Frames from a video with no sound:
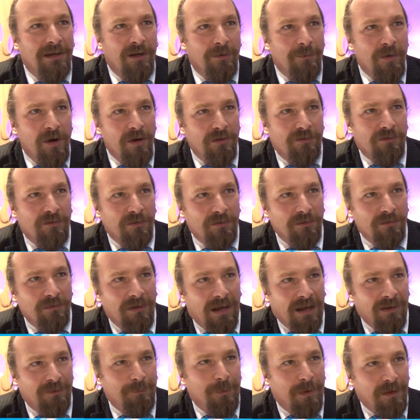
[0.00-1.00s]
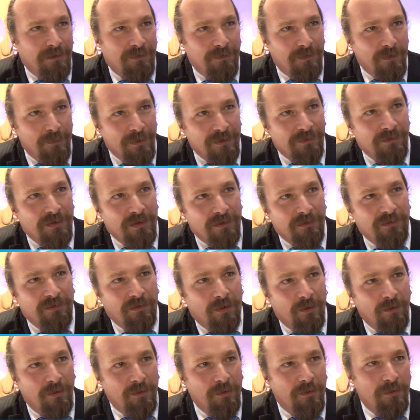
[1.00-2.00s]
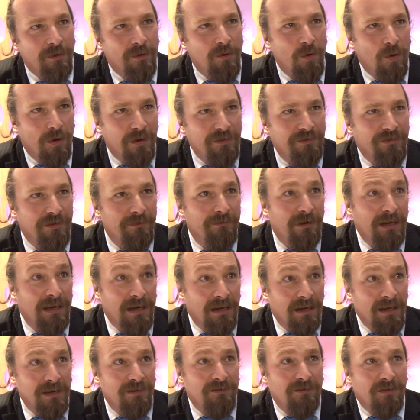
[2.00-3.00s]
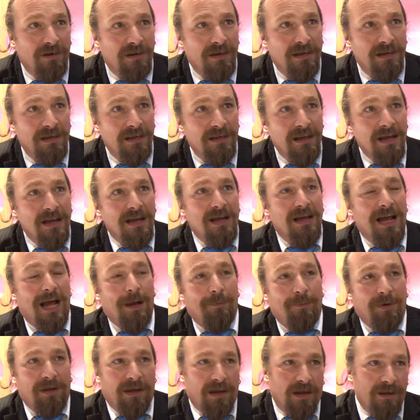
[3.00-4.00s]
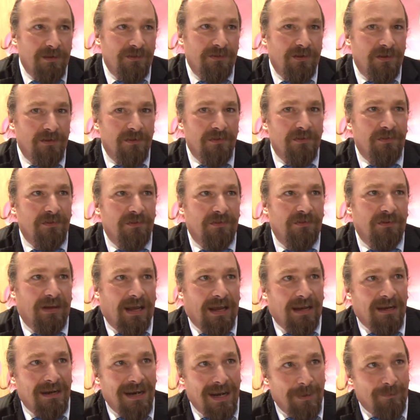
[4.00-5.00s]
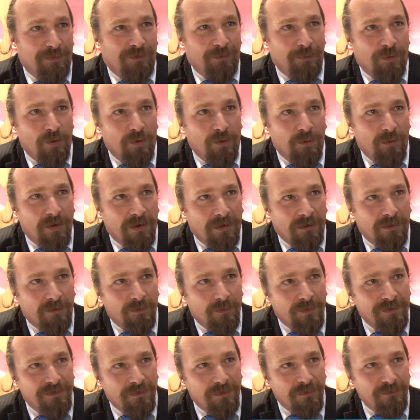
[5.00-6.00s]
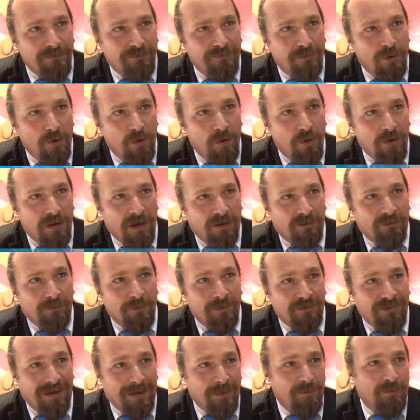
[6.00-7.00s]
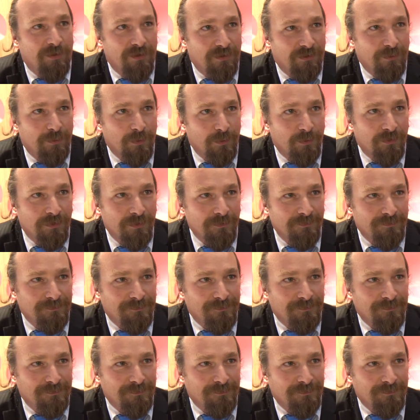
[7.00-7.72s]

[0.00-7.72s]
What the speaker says: commercial aspects of the business, so quality, regulatory, applications and lab support work that we do for customers and principals.